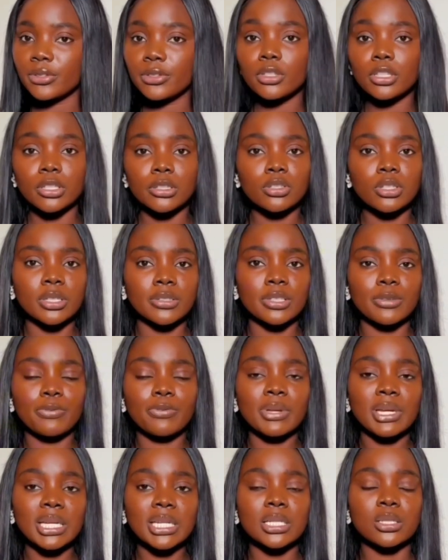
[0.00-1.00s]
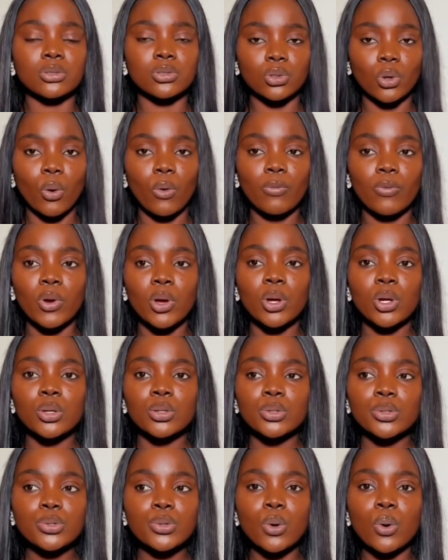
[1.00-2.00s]
The feeling is tough,
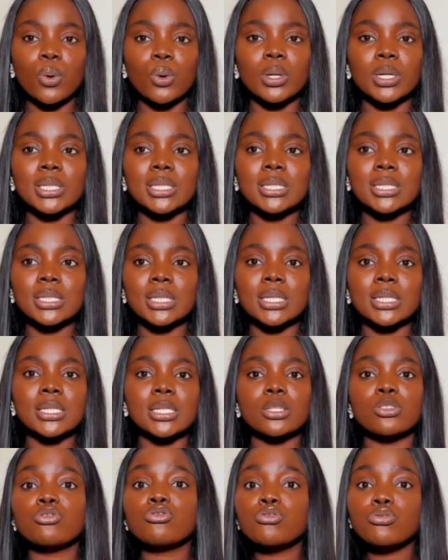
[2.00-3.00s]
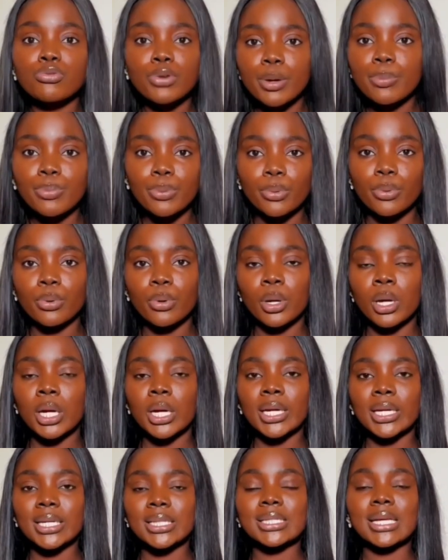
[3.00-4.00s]
so it is durable.
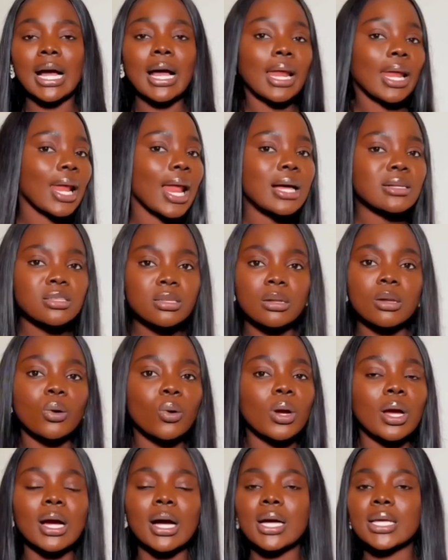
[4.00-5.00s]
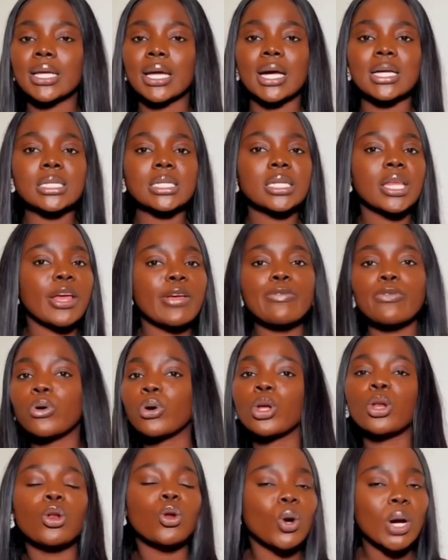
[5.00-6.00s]
It can last longer, it can stay for
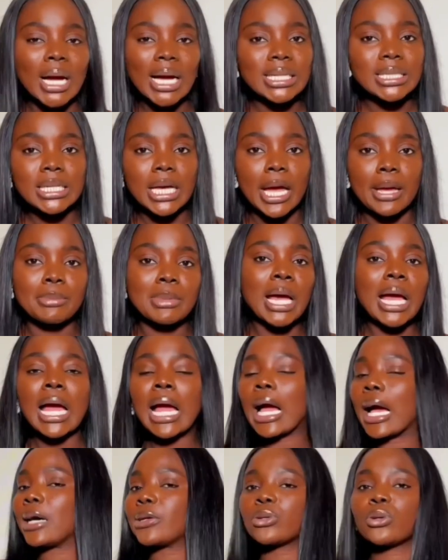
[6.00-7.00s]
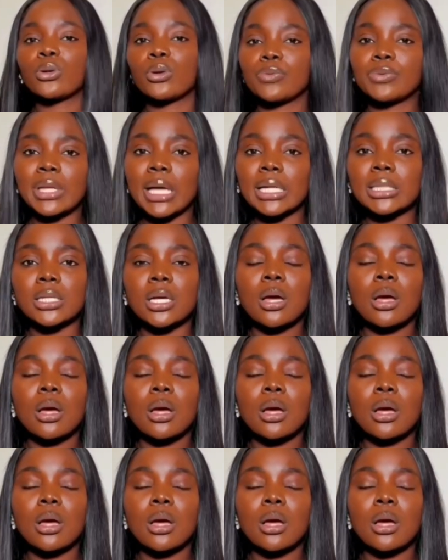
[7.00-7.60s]
a longer time and all of that.